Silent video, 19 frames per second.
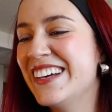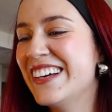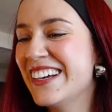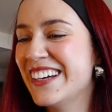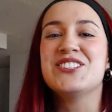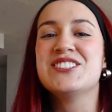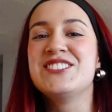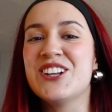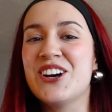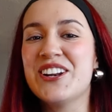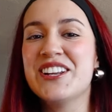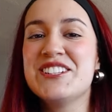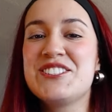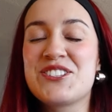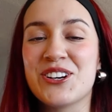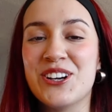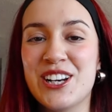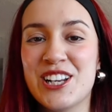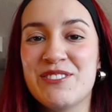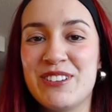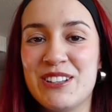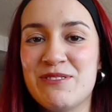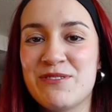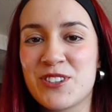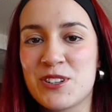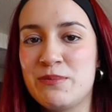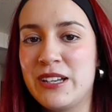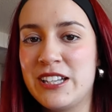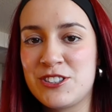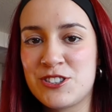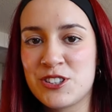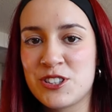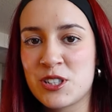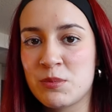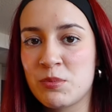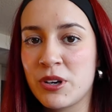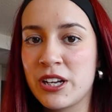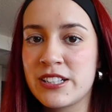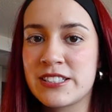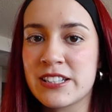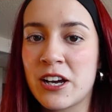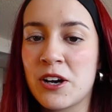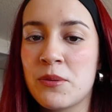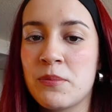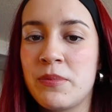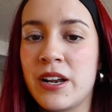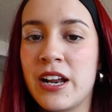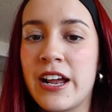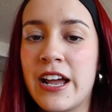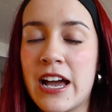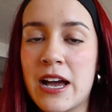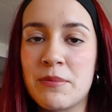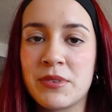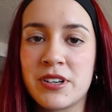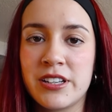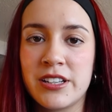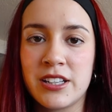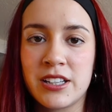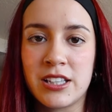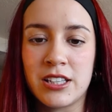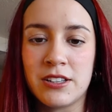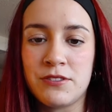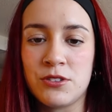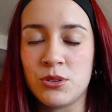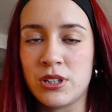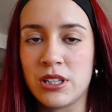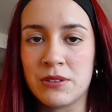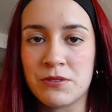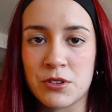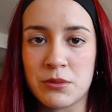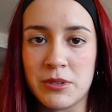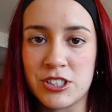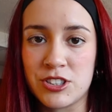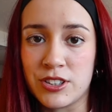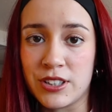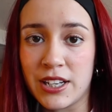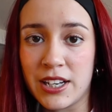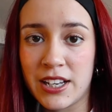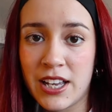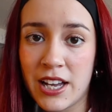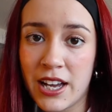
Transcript: there's not a ton of information to break down, but I am gonna give you the information that I